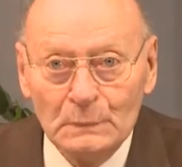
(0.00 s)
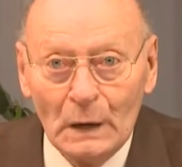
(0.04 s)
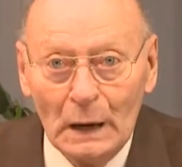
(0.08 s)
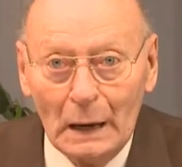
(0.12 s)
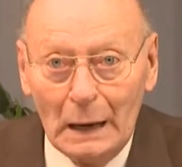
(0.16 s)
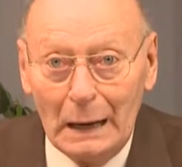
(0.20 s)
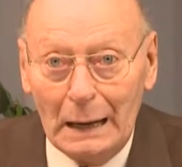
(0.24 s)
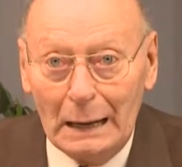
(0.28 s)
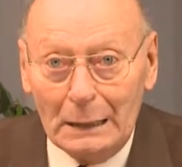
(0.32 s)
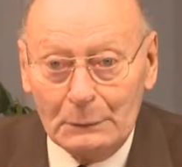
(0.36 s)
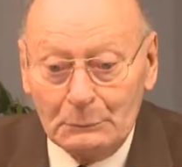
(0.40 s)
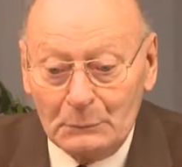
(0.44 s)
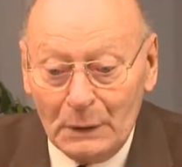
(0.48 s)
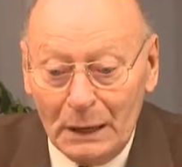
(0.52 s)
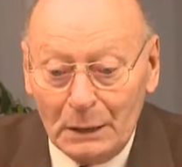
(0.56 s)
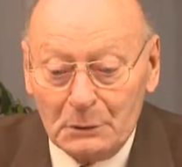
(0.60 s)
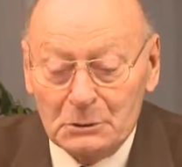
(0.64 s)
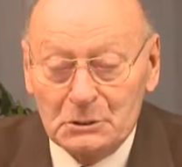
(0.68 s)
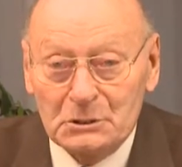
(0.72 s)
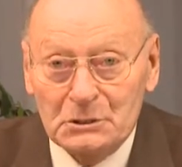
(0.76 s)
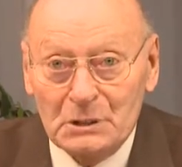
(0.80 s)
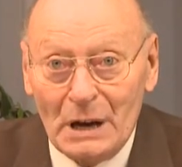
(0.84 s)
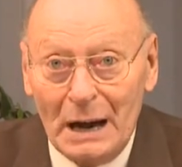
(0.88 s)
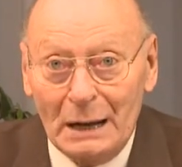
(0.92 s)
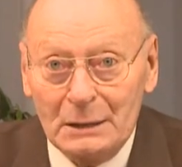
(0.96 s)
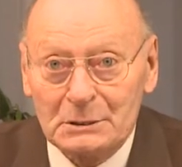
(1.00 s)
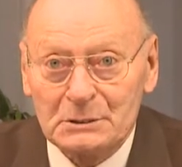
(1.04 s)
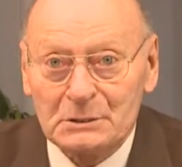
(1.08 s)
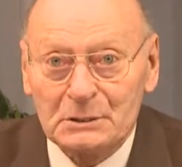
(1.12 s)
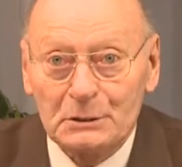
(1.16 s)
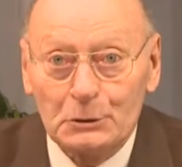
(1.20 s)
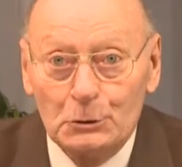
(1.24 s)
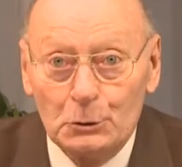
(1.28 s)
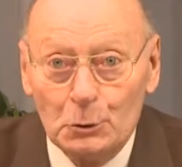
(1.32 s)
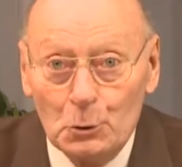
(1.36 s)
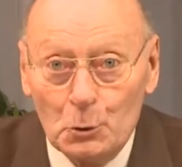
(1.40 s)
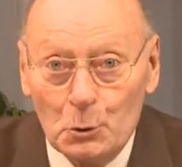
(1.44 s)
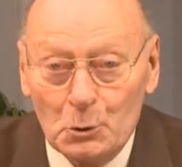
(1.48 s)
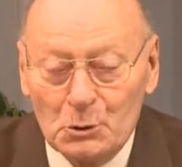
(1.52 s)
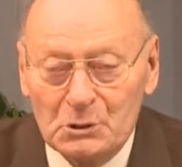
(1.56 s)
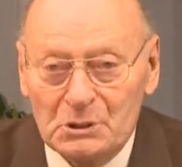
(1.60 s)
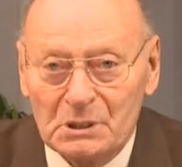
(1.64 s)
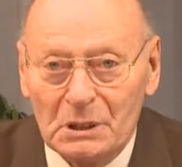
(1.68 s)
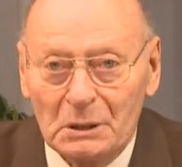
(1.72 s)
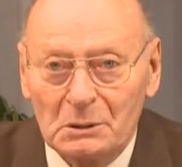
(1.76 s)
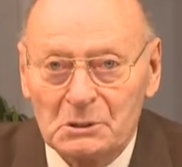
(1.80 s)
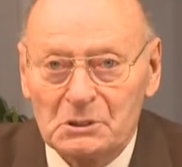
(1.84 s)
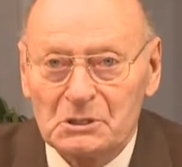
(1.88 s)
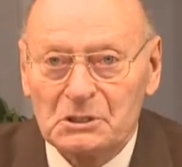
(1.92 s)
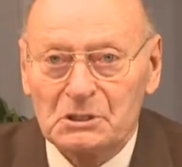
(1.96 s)
and are just
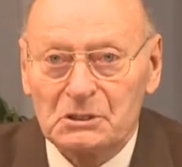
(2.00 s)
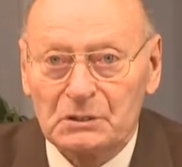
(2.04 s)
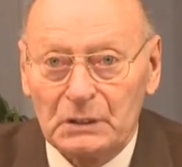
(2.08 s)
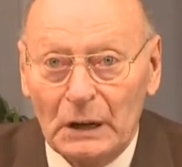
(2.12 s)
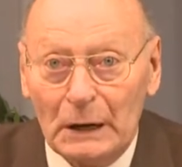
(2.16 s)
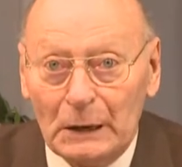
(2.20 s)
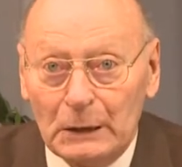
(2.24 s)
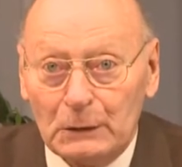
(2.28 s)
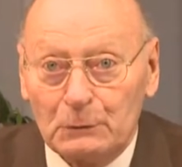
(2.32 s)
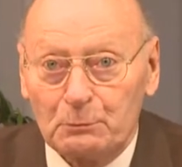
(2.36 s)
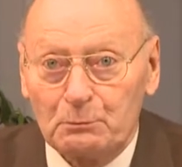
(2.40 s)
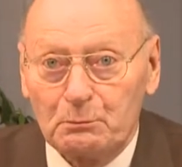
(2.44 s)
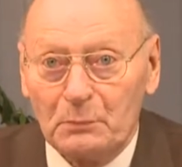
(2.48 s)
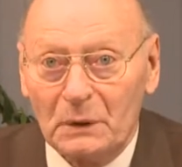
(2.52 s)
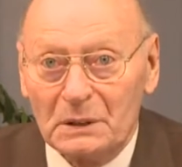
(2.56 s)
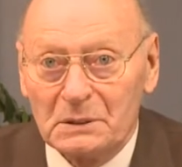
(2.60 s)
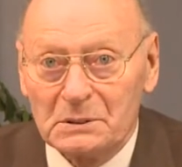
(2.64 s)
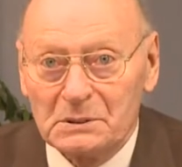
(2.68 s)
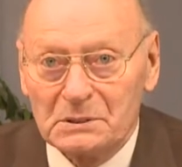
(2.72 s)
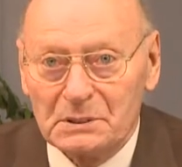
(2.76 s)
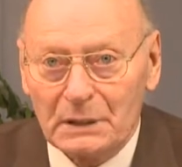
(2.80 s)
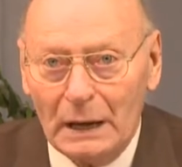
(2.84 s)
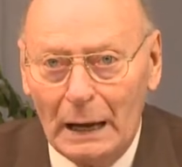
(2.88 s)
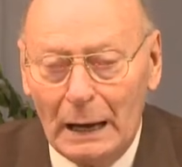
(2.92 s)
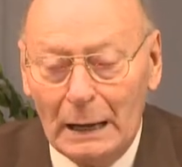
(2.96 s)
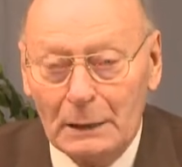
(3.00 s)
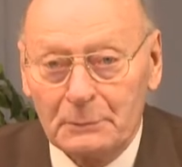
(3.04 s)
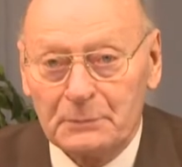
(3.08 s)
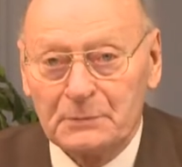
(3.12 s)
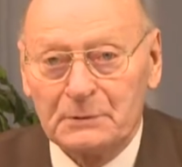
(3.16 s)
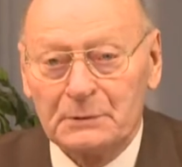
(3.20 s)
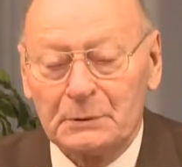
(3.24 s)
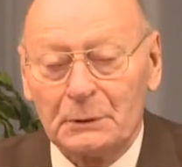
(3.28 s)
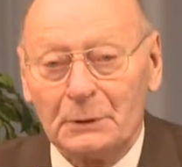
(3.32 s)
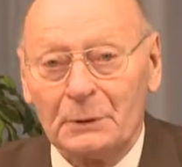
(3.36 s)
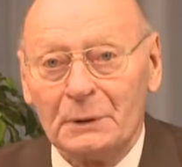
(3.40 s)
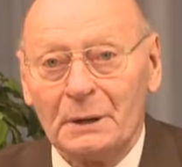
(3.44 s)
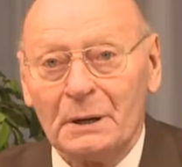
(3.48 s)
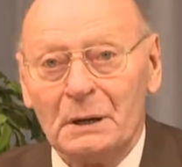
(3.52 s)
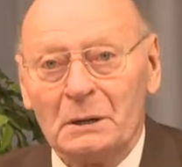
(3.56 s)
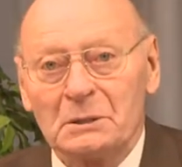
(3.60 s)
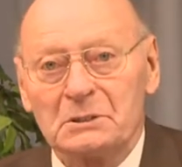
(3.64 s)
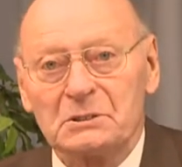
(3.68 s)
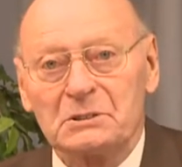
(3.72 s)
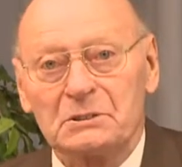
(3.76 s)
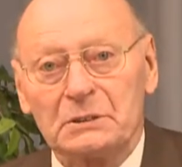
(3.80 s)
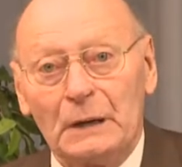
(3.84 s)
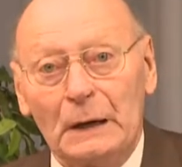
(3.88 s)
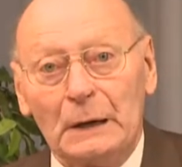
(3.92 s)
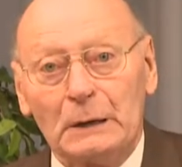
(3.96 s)
using statements after
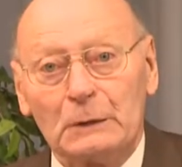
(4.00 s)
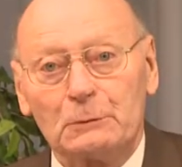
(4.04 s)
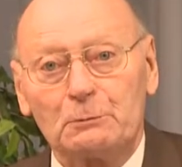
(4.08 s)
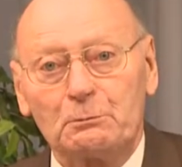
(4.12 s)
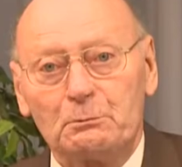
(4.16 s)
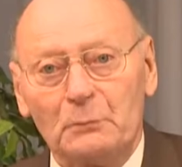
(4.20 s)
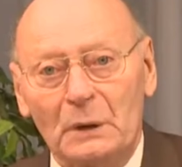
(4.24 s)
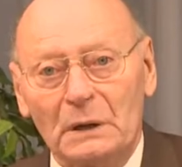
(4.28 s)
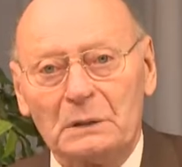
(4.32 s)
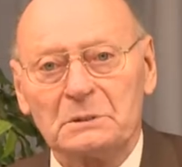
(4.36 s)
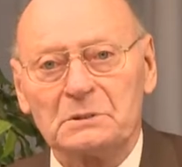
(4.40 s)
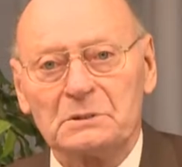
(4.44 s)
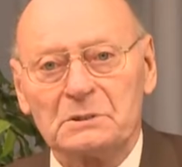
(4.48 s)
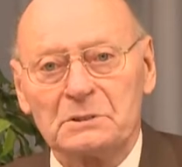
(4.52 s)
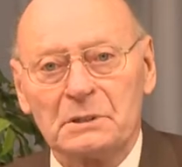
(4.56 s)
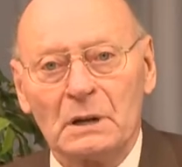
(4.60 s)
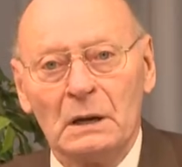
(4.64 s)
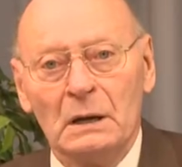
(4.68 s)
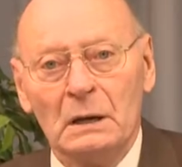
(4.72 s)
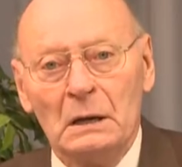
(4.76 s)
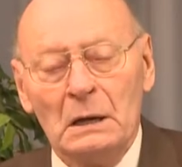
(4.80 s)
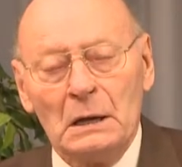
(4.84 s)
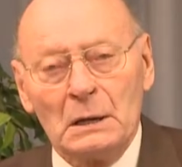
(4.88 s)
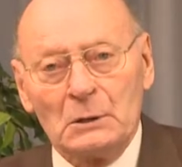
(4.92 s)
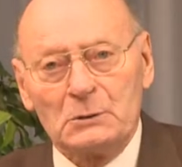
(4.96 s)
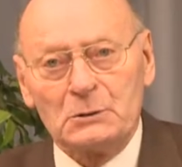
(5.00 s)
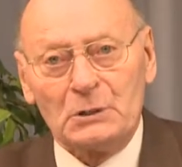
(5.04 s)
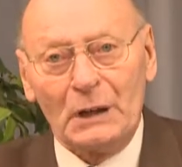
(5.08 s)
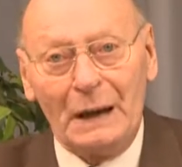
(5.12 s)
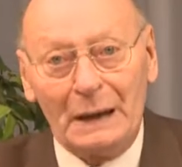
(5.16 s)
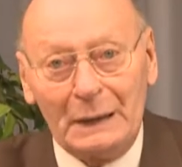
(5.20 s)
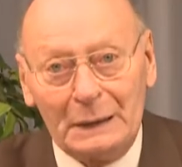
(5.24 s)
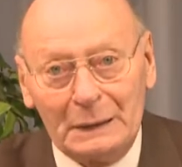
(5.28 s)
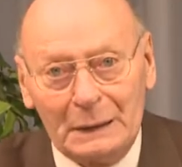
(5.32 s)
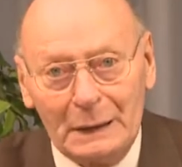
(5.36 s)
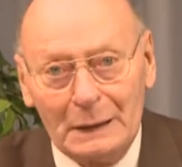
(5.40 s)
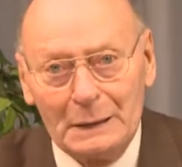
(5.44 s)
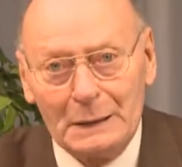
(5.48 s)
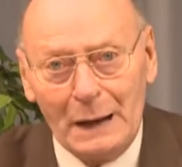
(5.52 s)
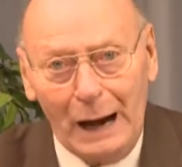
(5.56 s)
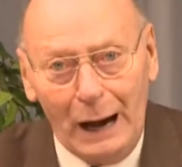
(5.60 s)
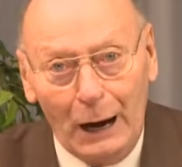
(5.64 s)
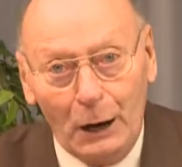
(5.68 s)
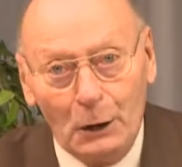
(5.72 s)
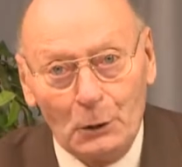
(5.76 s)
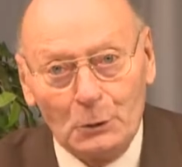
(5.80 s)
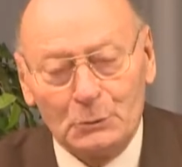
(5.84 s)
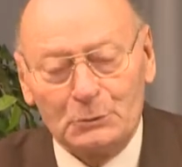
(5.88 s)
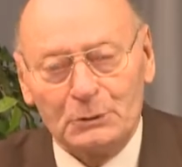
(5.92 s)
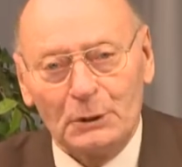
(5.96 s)
statements, taking
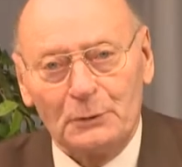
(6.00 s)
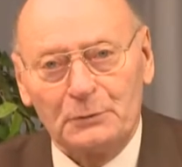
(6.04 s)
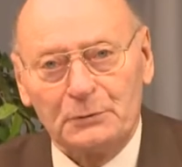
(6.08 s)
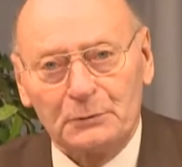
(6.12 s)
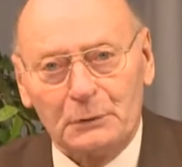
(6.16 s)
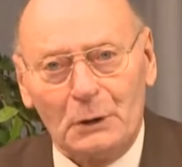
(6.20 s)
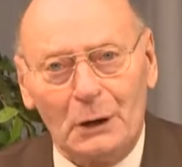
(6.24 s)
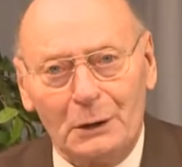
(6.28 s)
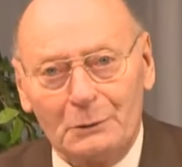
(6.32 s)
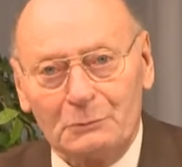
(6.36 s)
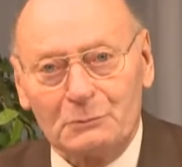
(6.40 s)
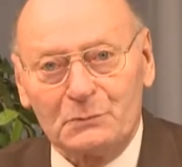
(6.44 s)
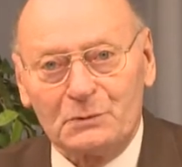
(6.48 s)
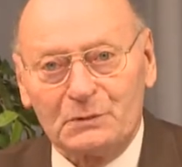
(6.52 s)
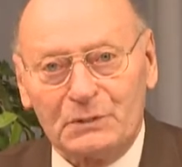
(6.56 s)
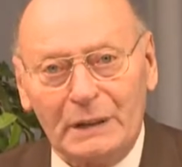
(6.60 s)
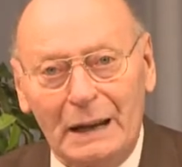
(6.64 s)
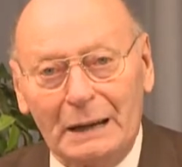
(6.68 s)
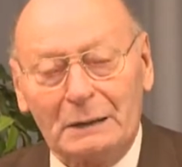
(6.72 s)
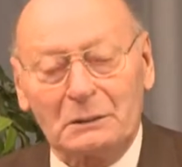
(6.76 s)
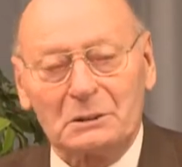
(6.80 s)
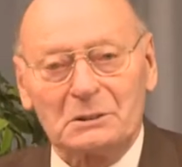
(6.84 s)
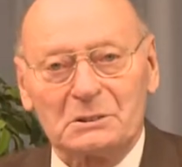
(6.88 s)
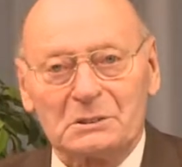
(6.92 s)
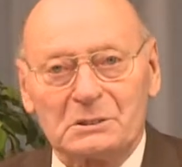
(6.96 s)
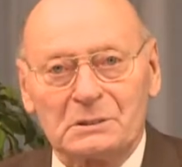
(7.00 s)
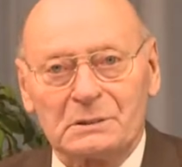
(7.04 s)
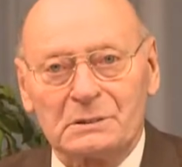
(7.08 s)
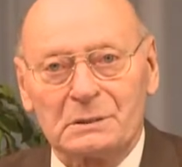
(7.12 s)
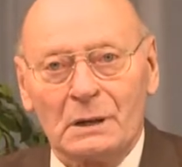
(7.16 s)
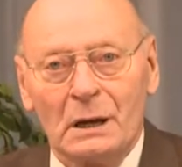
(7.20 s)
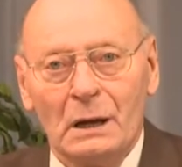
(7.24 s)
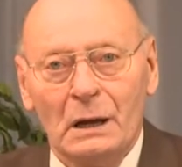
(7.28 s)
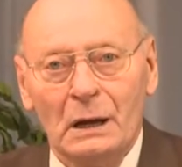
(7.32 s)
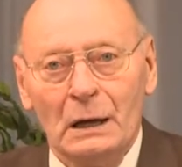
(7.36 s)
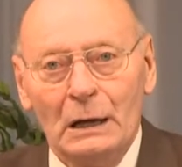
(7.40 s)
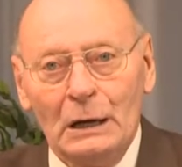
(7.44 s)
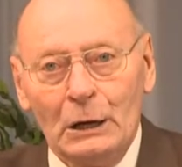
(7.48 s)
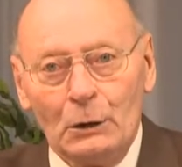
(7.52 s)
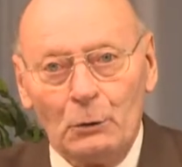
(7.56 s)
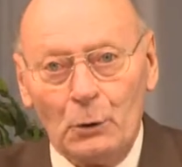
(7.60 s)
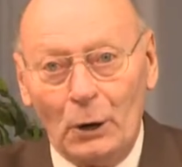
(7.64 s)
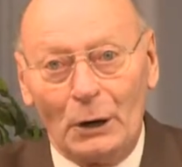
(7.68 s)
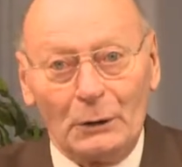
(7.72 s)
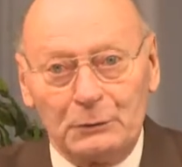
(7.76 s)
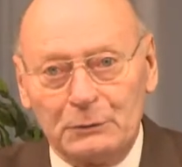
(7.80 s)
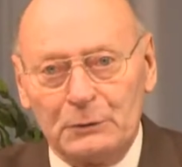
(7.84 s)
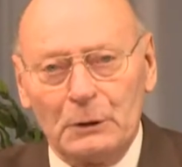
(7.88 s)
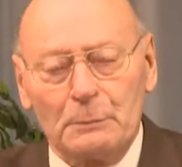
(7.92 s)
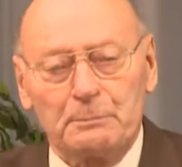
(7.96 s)
out of context
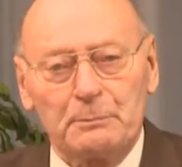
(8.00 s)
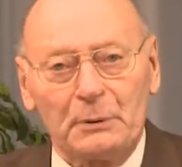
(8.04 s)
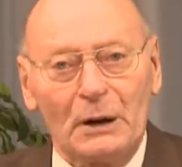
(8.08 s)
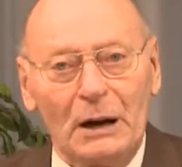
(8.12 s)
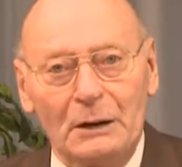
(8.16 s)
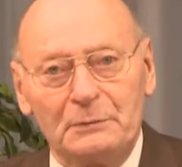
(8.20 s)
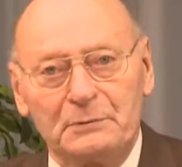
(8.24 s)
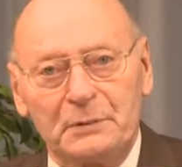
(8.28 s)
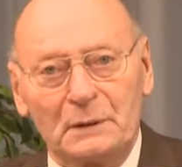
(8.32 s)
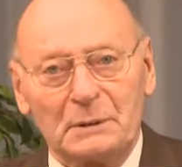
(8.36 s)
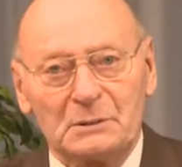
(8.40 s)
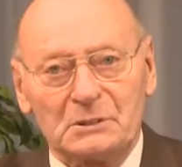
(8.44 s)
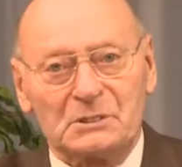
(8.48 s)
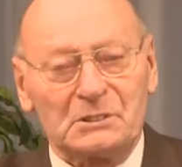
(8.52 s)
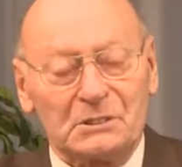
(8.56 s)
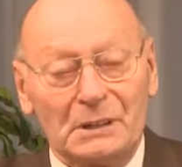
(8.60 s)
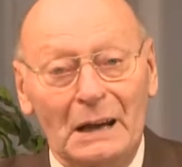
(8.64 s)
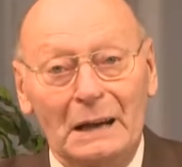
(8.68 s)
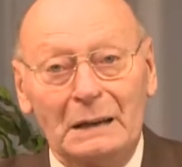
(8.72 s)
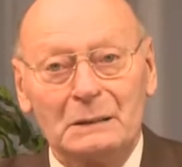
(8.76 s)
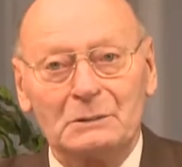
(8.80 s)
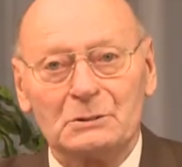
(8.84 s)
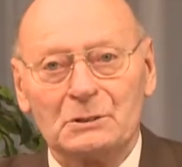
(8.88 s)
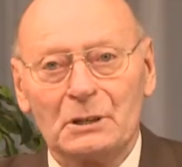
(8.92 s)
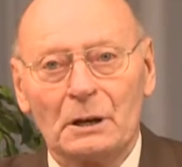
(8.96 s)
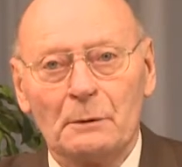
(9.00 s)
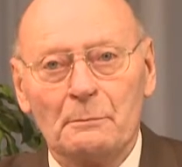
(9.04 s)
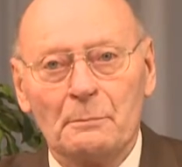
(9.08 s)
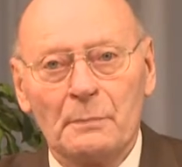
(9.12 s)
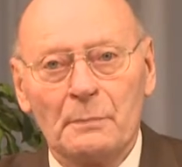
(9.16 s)
what the prophet said